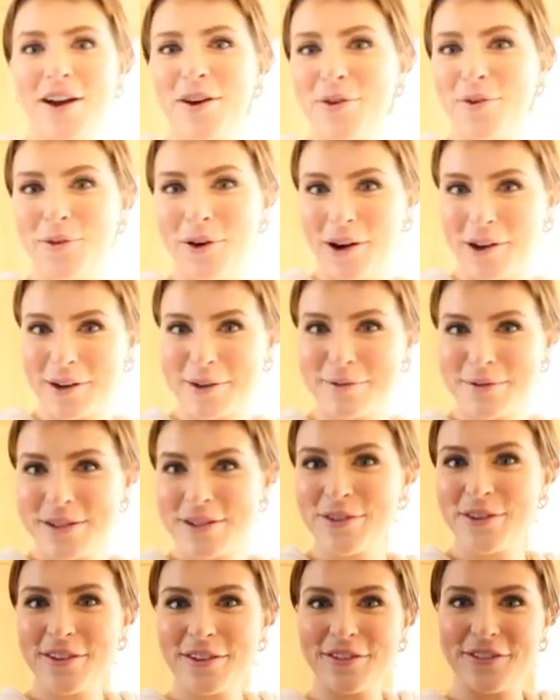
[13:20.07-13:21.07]
Welcome
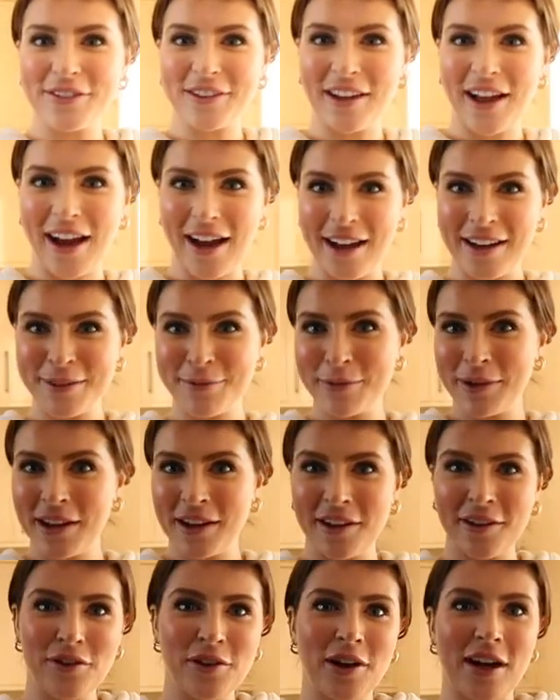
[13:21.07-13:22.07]
to the flat. I'm
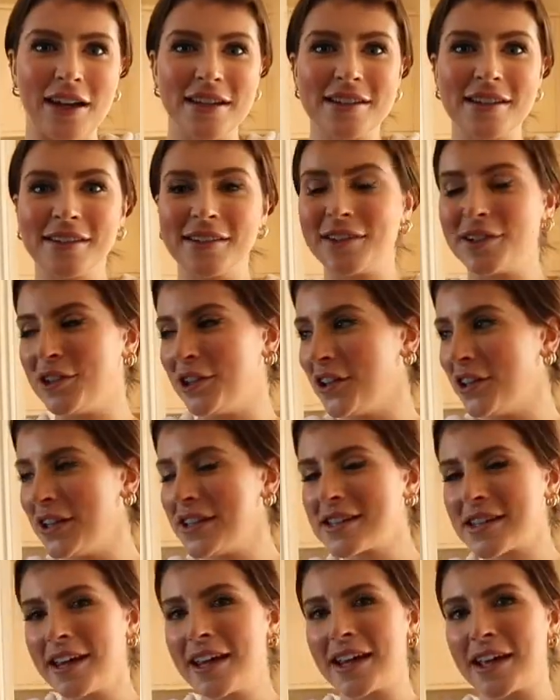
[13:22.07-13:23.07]
gonna give you guys a little,
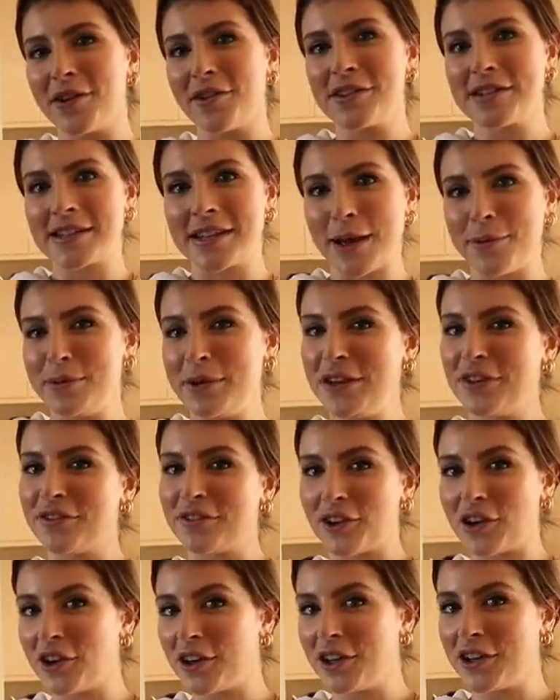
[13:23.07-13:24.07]
it's like
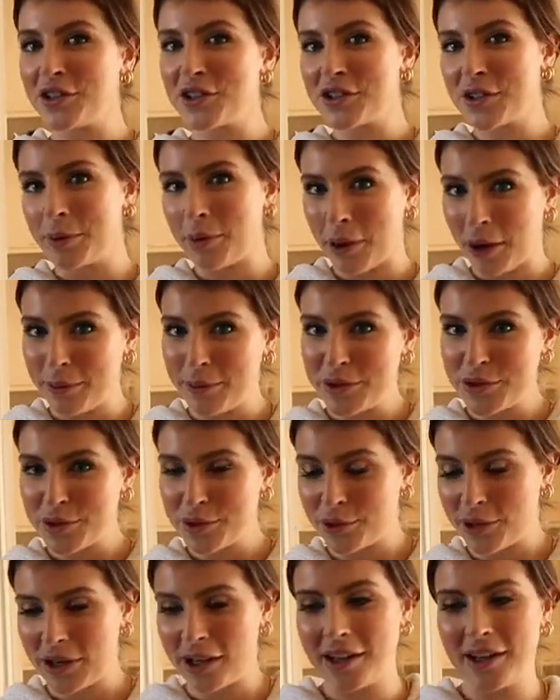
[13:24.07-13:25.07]
semi-furnished apartment
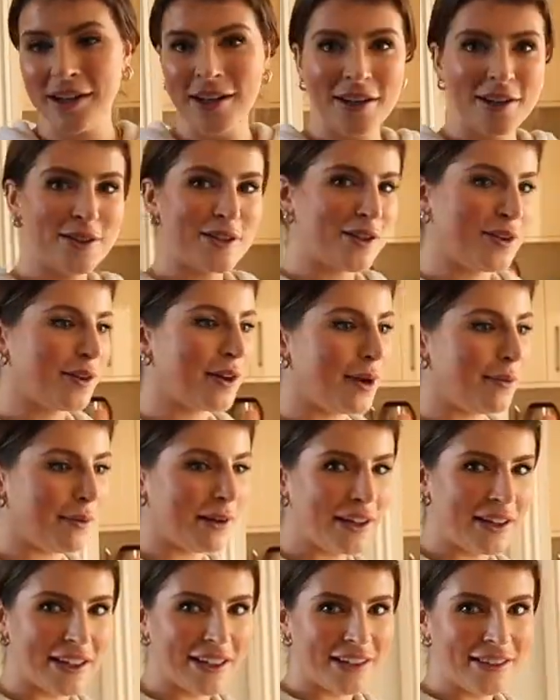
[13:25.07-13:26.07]
tour, so come
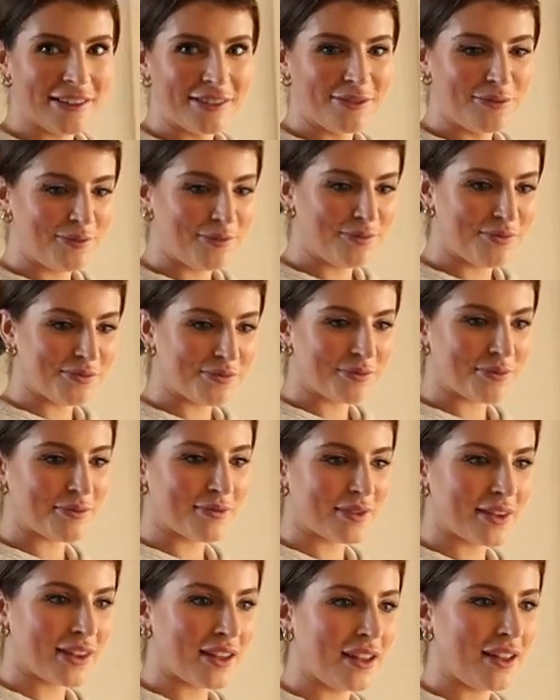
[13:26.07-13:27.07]
on in.
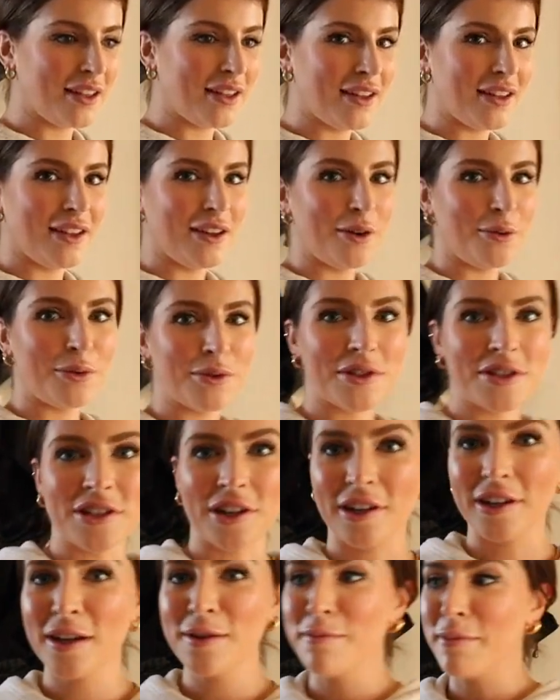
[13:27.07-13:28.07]
We'll
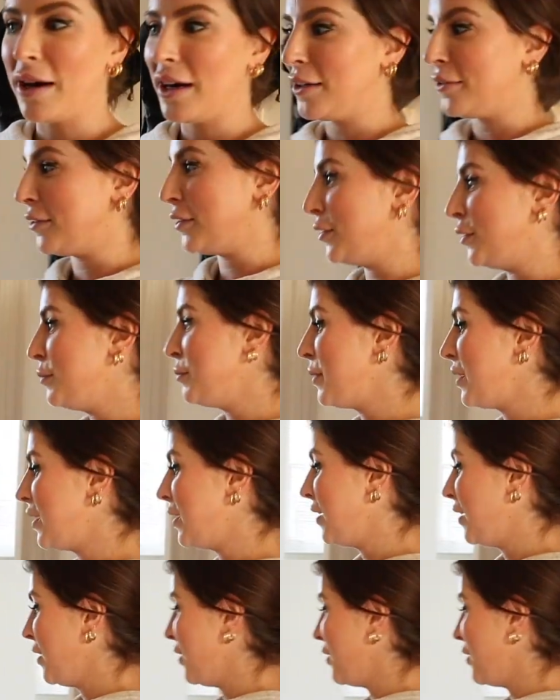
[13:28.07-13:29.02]
start in my room.